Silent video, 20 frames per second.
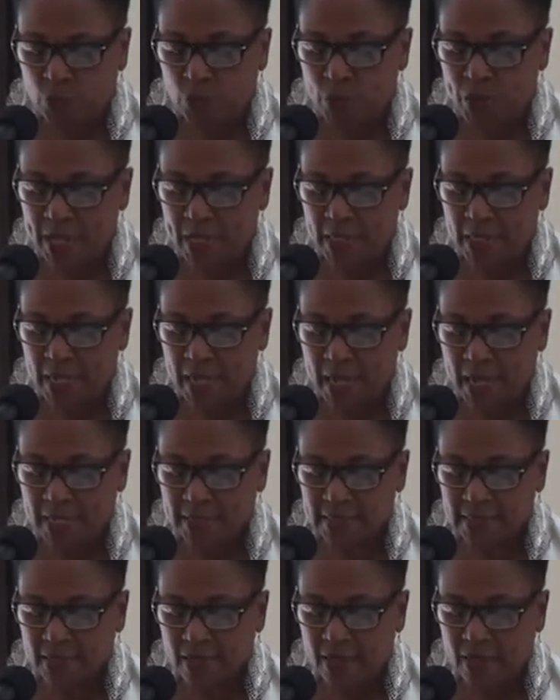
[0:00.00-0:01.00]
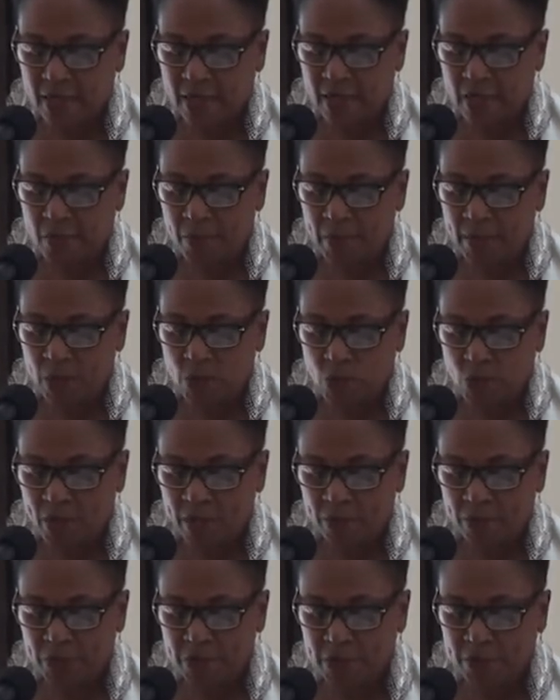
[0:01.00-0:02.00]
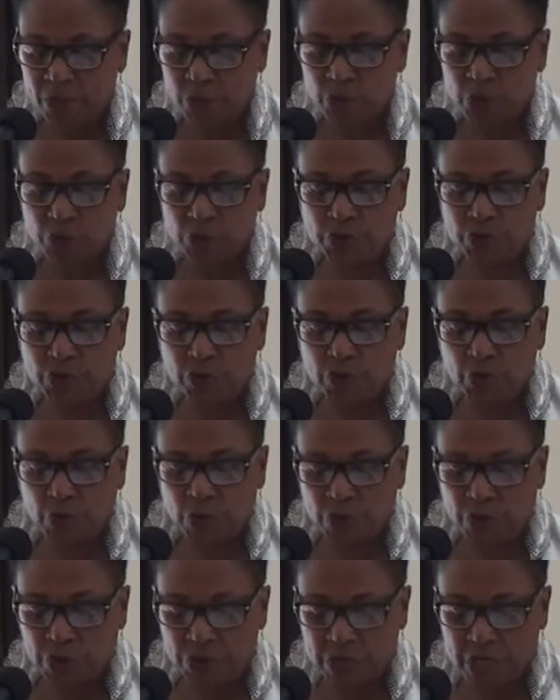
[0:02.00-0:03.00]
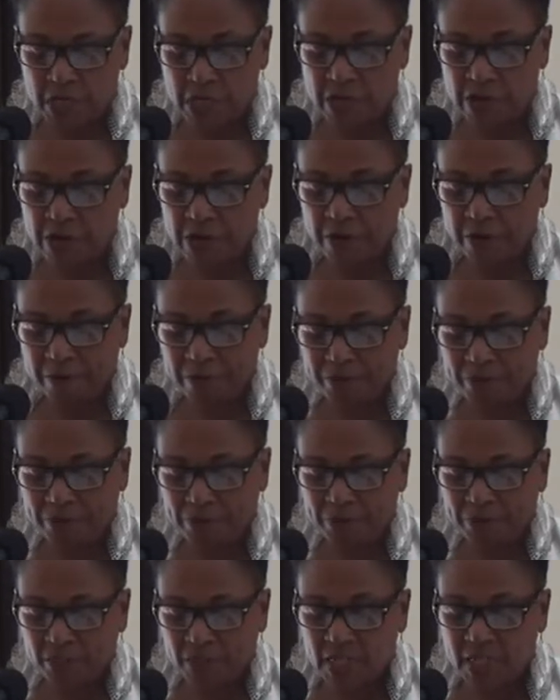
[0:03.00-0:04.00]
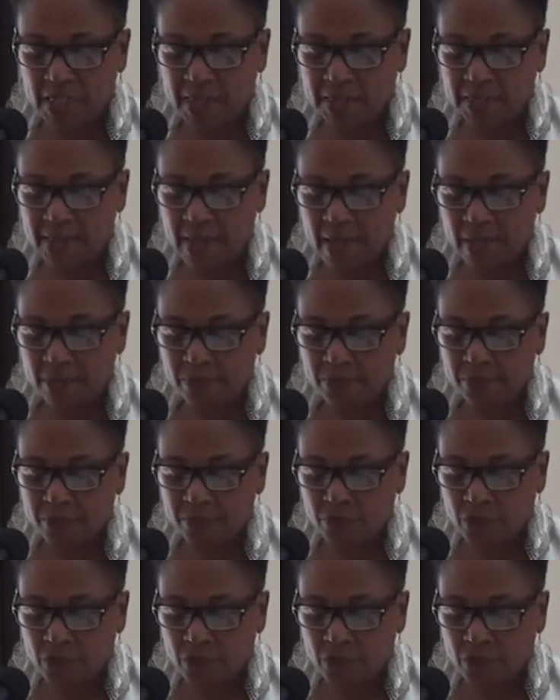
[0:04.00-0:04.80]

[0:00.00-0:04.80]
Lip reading: when asked about white people using the word nigger. He said,